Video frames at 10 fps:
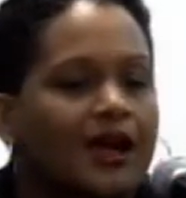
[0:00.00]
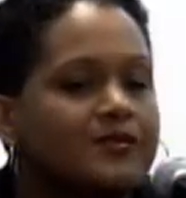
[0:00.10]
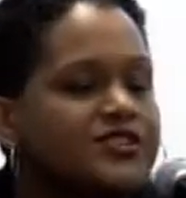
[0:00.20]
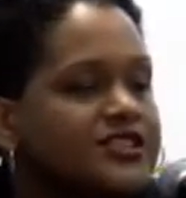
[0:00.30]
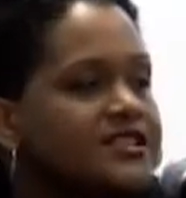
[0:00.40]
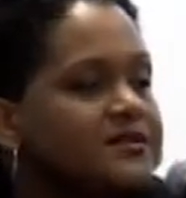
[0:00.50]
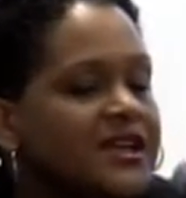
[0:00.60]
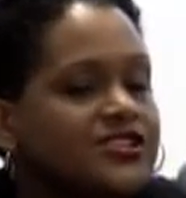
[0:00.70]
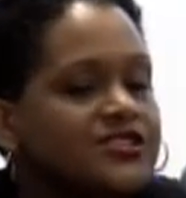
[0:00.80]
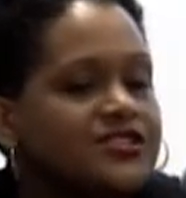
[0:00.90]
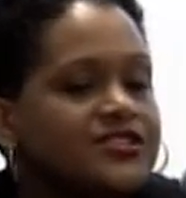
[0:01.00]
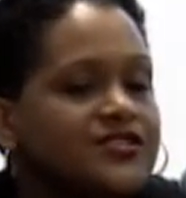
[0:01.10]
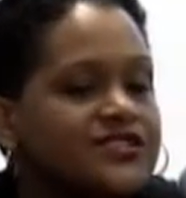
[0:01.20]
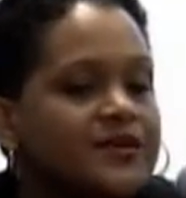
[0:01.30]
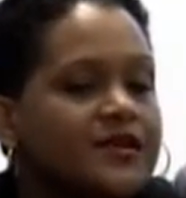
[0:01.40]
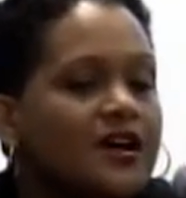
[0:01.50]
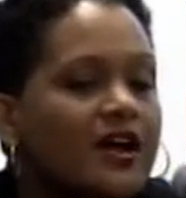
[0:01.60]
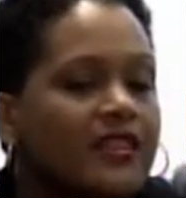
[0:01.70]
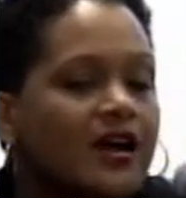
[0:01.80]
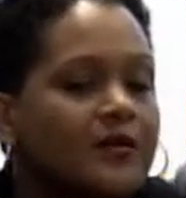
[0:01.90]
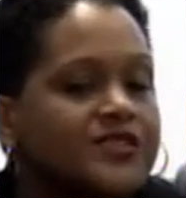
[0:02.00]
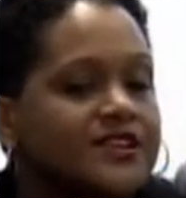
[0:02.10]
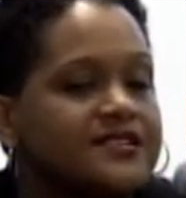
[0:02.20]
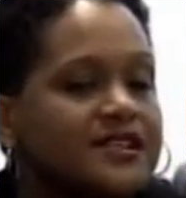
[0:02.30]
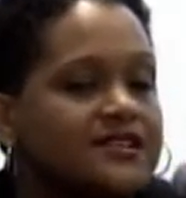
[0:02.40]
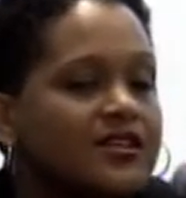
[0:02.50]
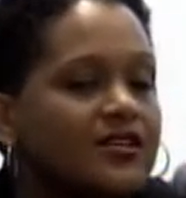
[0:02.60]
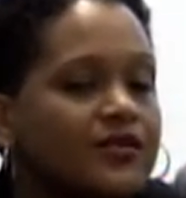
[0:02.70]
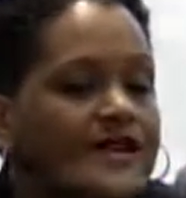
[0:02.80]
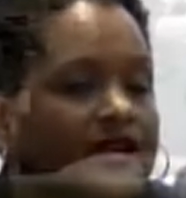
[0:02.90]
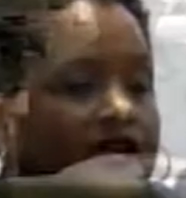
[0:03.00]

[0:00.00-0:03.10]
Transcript: Just to mention to you some of the other options that are out there